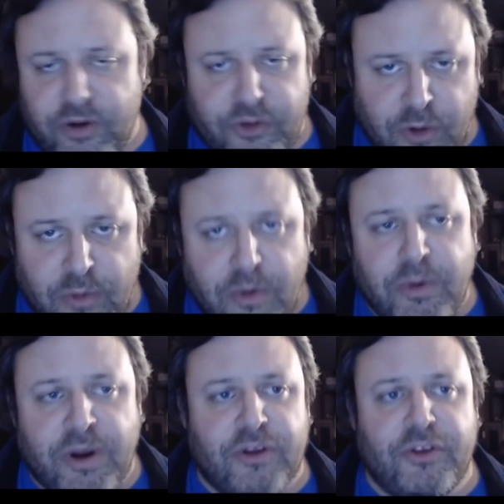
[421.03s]
We are doing what
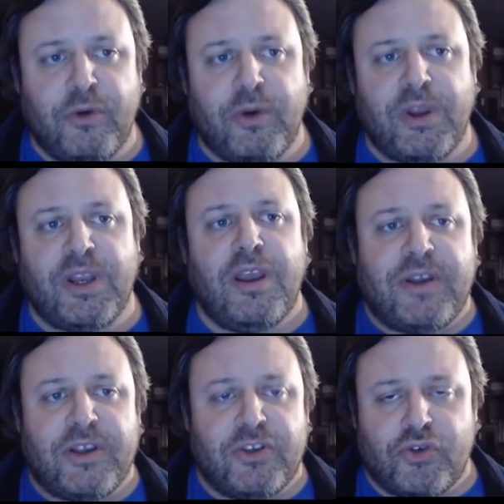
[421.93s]
we are doing
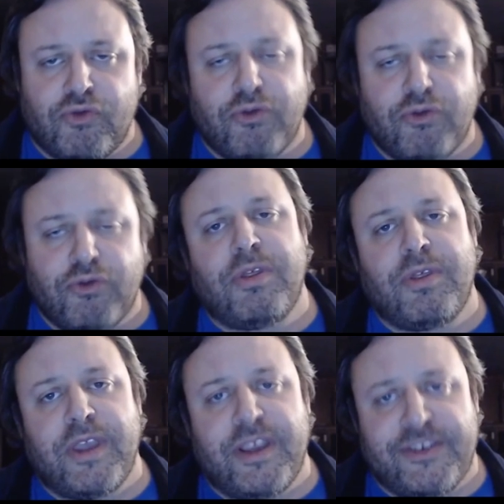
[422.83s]
because
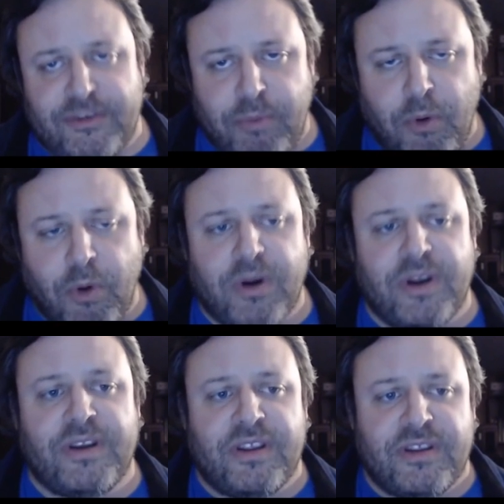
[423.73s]
truth is
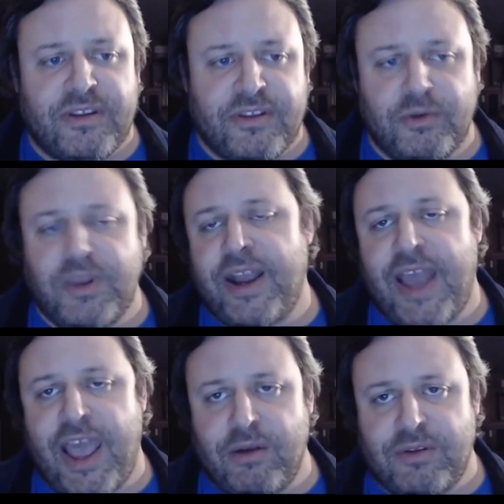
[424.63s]
important to
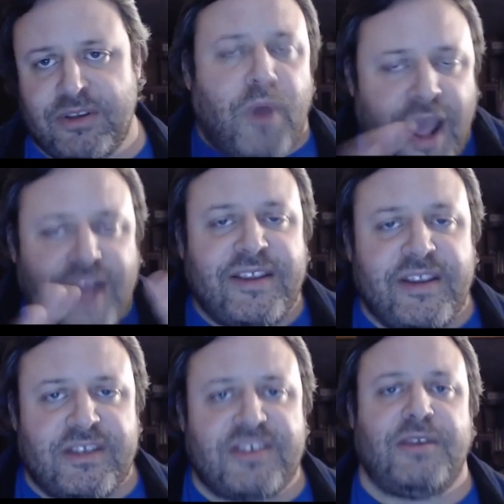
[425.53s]
get out. What I
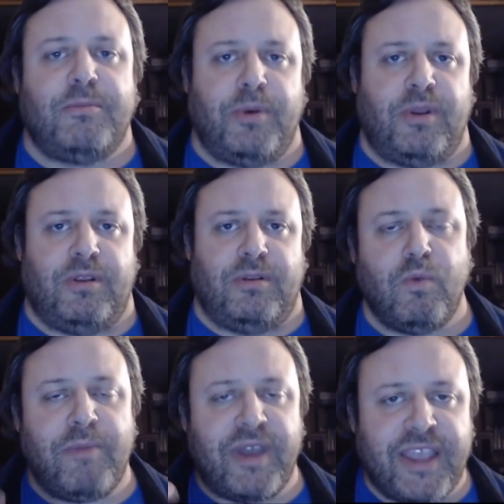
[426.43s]
did is simple,
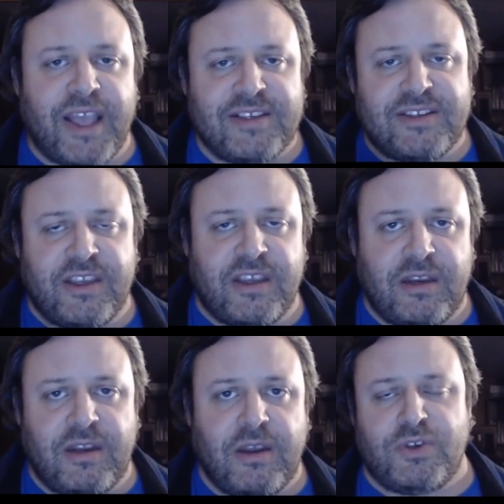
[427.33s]
what my guest
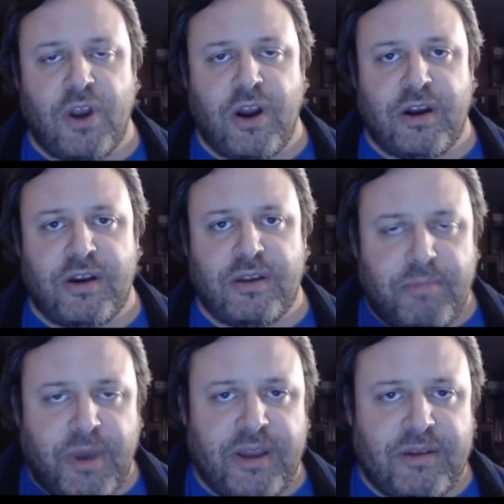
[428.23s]
did was hard,
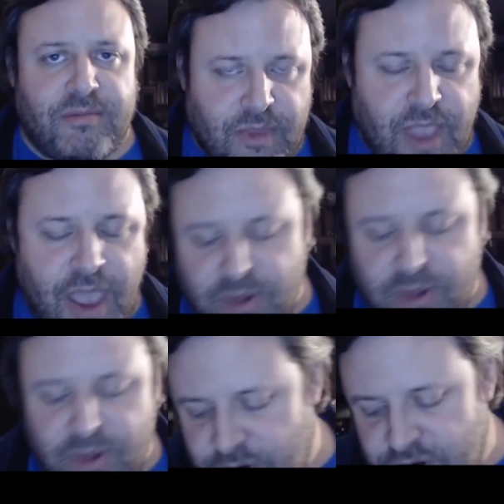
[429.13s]
but I will
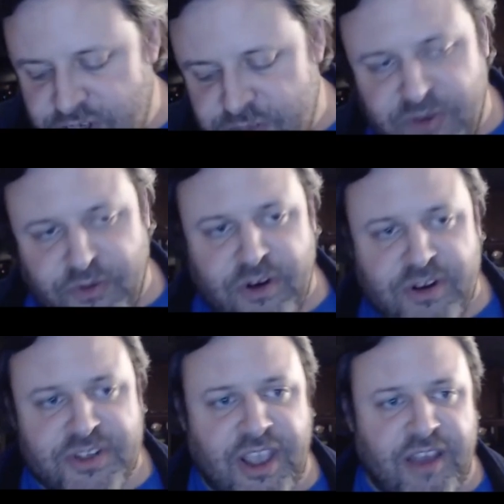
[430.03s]
allow her to speak for
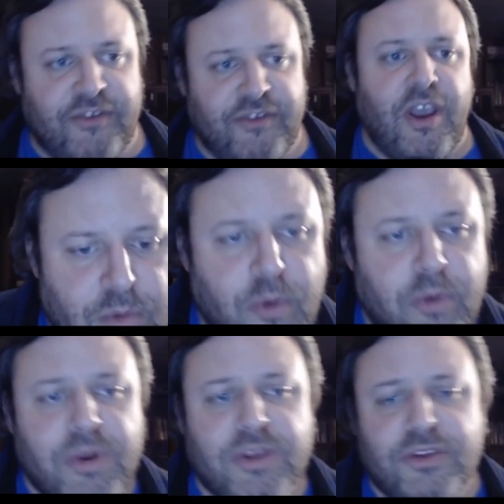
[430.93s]
herself. What we
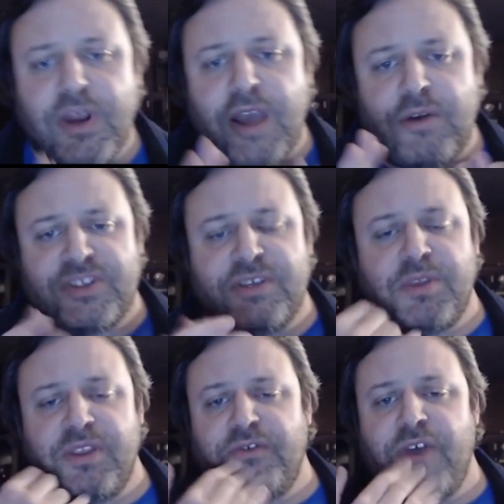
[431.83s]
will do now is
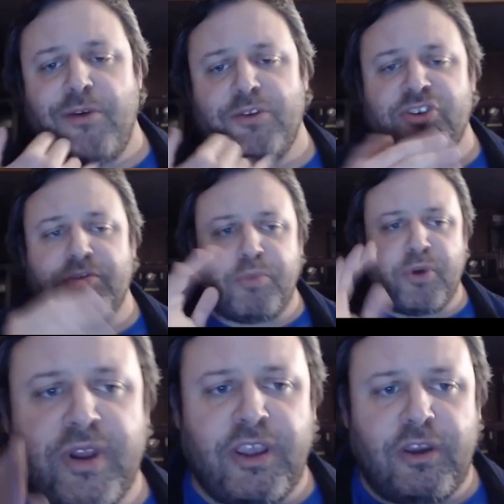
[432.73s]
simply the following just
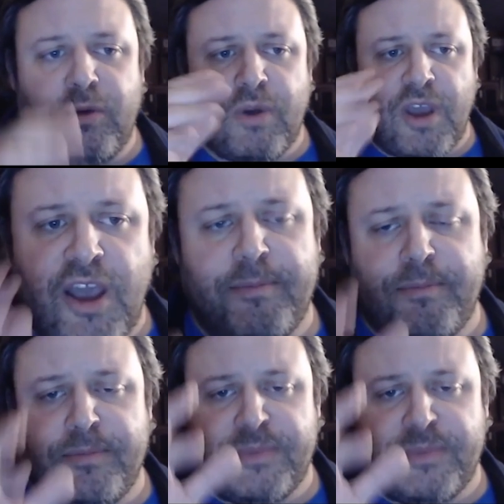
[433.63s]
bring you up